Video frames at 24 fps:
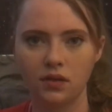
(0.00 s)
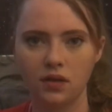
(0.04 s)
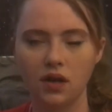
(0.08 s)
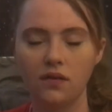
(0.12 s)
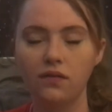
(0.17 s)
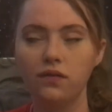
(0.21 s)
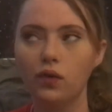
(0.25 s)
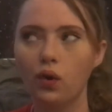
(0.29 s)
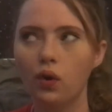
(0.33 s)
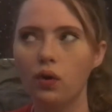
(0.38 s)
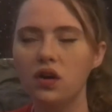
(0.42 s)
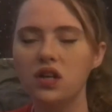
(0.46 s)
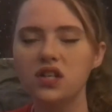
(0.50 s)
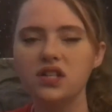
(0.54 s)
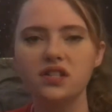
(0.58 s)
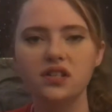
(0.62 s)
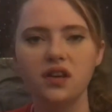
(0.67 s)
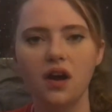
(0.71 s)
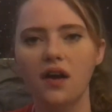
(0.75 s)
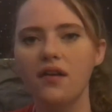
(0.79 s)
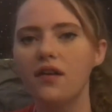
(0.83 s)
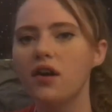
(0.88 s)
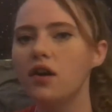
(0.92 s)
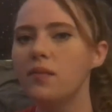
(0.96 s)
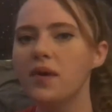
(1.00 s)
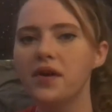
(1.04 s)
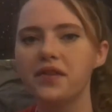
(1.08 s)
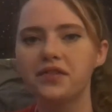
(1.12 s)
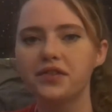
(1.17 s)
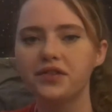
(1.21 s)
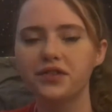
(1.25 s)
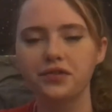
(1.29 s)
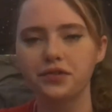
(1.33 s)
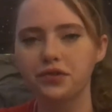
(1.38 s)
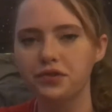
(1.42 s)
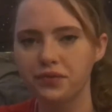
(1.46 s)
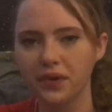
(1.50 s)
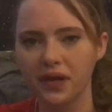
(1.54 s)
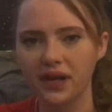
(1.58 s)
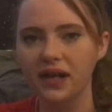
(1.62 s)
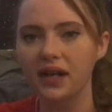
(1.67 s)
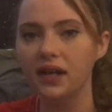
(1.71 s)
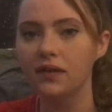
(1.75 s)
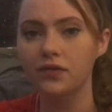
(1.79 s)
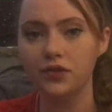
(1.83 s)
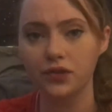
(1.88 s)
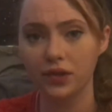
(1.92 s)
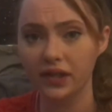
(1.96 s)
Of course, not all mothers who drink
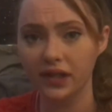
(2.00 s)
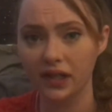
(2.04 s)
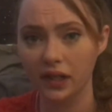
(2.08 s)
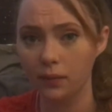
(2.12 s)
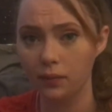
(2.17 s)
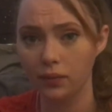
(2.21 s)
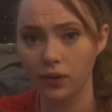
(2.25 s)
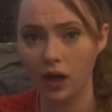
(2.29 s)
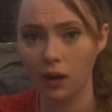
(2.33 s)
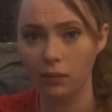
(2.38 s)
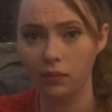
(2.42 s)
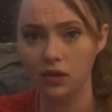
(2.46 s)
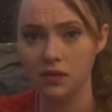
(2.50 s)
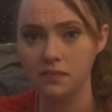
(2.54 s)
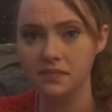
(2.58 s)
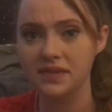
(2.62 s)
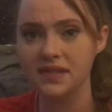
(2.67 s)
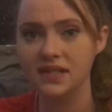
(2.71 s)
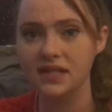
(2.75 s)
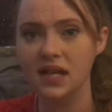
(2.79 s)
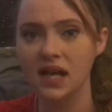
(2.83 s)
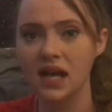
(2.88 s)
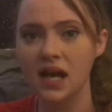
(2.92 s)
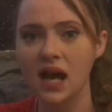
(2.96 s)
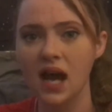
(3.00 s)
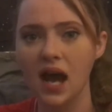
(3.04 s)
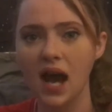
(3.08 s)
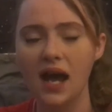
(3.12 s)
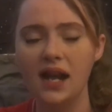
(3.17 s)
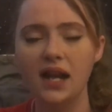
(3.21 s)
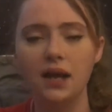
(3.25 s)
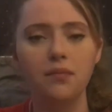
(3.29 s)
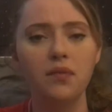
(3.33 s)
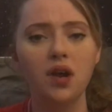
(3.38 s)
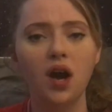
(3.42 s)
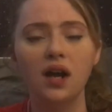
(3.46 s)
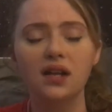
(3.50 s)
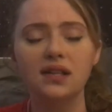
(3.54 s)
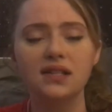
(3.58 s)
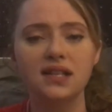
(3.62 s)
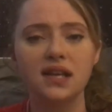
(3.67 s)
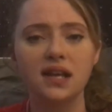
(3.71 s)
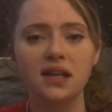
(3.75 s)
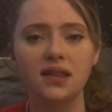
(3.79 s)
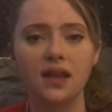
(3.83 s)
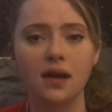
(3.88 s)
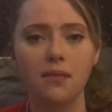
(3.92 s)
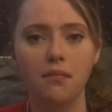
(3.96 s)
have drinking problems, and I'm not
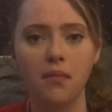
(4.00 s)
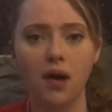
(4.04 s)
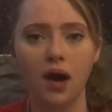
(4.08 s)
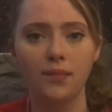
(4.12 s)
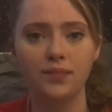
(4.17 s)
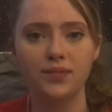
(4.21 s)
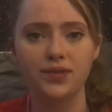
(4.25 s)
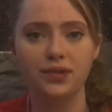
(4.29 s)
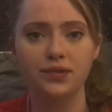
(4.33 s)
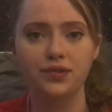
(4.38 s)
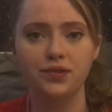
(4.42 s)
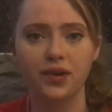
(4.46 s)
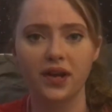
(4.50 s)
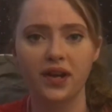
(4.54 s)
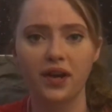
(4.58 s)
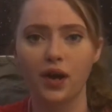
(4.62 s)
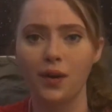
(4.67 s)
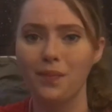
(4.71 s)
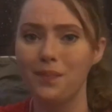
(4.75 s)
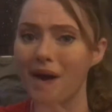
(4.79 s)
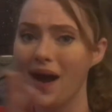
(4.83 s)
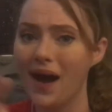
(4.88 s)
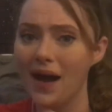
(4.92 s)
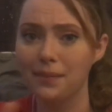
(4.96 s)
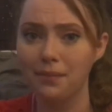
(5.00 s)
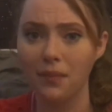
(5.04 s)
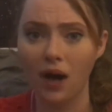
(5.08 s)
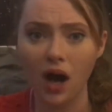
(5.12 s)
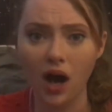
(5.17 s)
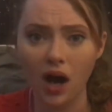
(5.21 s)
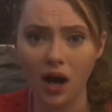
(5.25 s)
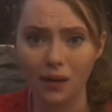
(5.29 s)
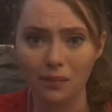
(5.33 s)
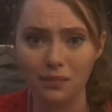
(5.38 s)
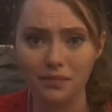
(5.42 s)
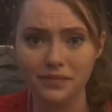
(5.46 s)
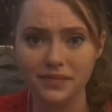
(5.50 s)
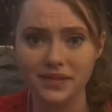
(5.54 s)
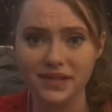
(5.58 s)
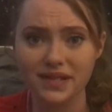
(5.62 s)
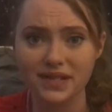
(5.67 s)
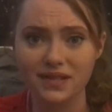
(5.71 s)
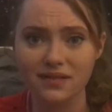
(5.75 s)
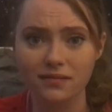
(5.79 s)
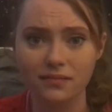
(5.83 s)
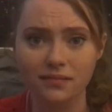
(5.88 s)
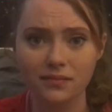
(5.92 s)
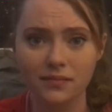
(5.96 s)
saying that moms who drink are bad
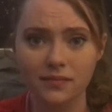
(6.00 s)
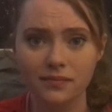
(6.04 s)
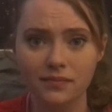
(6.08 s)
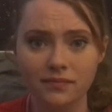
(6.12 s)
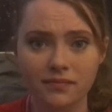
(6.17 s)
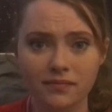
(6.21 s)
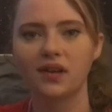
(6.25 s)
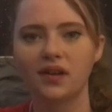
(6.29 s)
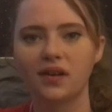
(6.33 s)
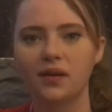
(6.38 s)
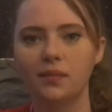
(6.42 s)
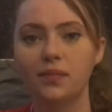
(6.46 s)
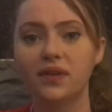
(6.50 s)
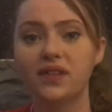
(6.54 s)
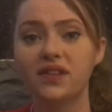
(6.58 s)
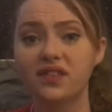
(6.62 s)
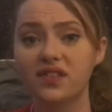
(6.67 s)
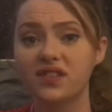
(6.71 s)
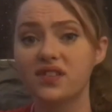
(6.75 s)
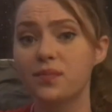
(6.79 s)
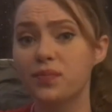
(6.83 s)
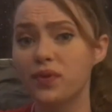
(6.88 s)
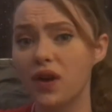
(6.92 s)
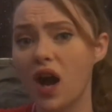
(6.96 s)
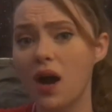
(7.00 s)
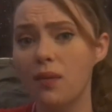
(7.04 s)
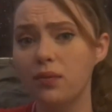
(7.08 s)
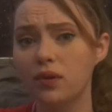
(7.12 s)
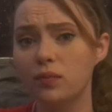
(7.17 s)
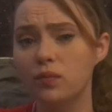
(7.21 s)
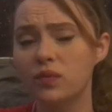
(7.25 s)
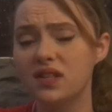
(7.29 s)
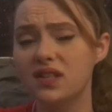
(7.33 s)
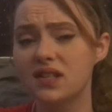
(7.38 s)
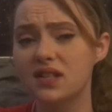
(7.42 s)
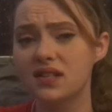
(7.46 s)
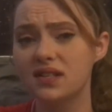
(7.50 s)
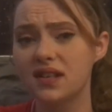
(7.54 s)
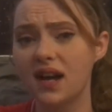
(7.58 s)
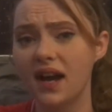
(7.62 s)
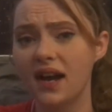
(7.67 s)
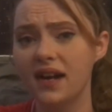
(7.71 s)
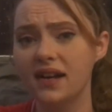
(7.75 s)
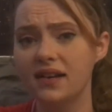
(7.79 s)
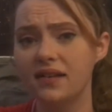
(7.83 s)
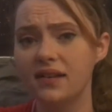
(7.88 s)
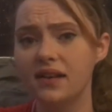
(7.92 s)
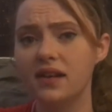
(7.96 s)
moms. But there's a problem when
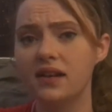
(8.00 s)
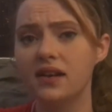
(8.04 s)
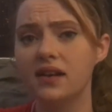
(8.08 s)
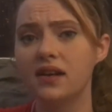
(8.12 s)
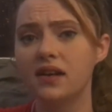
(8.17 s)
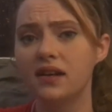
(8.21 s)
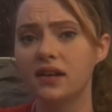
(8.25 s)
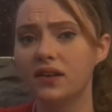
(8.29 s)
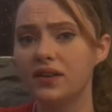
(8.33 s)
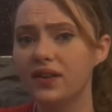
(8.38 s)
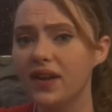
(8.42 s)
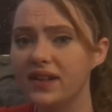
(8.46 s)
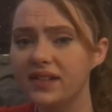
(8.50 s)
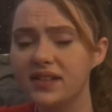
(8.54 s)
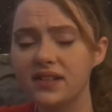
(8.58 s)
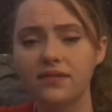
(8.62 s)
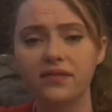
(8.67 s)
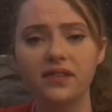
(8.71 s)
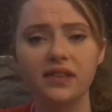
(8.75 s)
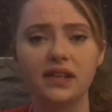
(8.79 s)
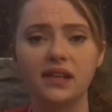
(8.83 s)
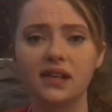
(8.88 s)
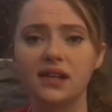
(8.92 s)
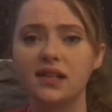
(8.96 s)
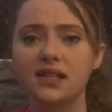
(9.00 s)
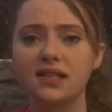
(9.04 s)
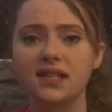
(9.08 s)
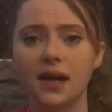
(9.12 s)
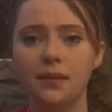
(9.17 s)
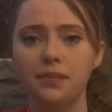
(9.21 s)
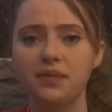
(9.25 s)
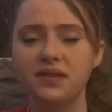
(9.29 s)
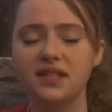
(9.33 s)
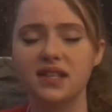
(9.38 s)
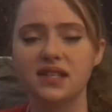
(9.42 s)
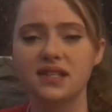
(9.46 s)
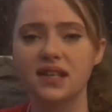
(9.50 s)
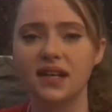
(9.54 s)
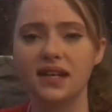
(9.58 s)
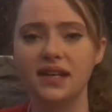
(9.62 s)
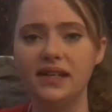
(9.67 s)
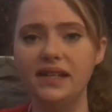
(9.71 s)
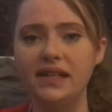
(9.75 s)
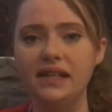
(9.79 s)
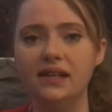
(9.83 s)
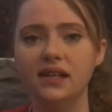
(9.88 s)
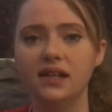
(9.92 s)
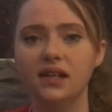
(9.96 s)
society collectively accepts this
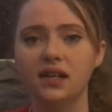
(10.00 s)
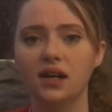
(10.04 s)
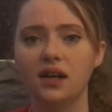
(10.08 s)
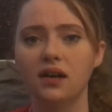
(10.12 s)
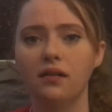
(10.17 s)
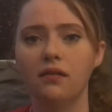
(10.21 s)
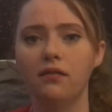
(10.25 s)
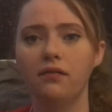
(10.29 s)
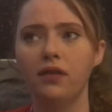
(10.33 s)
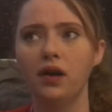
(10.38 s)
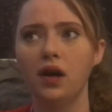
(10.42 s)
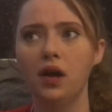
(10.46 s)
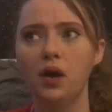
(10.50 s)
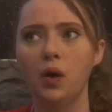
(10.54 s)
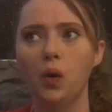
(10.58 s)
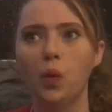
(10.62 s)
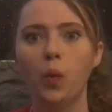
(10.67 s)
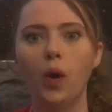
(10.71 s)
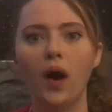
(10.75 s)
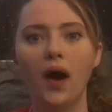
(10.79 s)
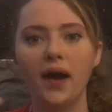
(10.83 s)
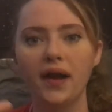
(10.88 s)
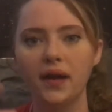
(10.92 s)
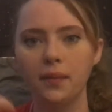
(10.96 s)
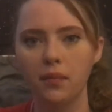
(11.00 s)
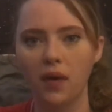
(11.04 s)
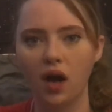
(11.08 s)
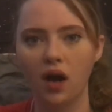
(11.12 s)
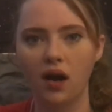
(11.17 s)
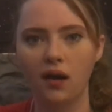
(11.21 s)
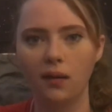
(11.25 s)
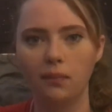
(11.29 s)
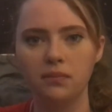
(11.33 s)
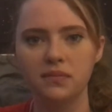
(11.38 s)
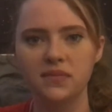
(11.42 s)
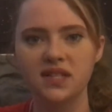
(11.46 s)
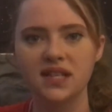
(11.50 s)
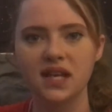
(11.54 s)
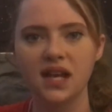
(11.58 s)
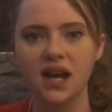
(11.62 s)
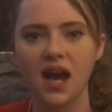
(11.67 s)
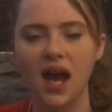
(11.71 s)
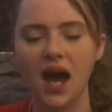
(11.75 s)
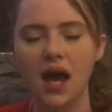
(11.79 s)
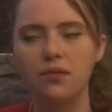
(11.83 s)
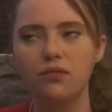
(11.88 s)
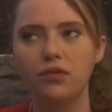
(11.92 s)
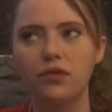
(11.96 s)
idea of wine moms
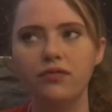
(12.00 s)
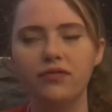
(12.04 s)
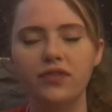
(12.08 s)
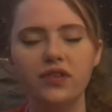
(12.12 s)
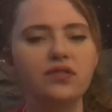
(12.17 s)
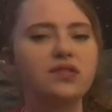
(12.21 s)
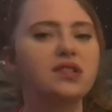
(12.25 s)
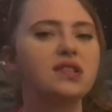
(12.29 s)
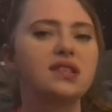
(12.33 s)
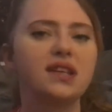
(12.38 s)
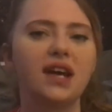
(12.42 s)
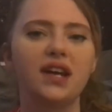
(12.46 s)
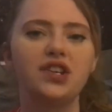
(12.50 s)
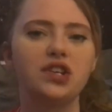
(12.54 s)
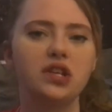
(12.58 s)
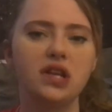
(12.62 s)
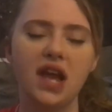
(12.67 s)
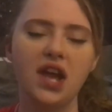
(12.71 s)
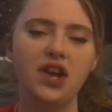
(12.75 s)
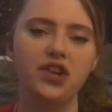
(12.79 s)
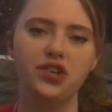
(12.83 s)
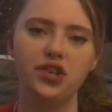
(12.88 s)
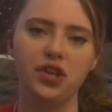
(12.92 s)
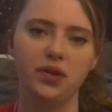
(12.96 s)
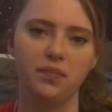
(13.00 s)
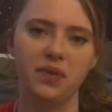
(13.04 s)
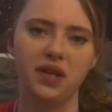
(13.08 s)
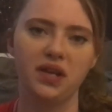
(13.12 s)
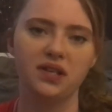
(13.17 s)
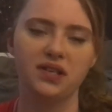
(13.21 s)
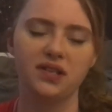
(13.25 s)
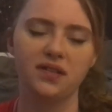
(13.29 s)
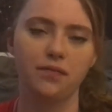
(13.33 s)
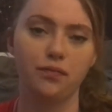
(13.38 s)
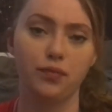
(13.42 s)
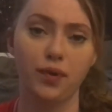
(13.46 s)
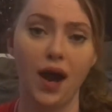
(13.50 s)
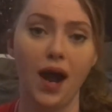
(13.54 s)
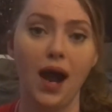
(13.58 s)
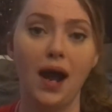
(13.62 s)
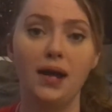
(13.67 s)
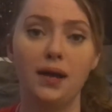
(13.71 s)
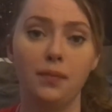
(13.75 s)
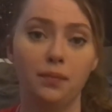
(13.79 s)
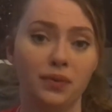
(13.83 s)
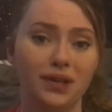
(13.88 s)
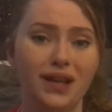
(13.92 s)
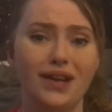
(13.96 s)
and refuses education because of
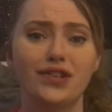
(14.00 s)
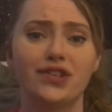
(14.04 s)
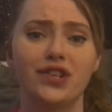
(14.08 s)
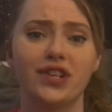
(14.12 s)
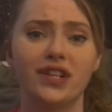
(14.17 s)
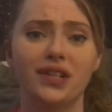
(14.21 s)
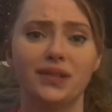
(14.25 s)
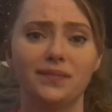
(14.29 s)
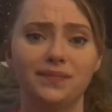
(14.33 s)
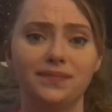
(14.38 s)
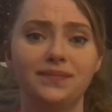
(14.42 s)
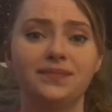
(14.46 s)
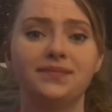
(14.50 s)
pride and pleasure.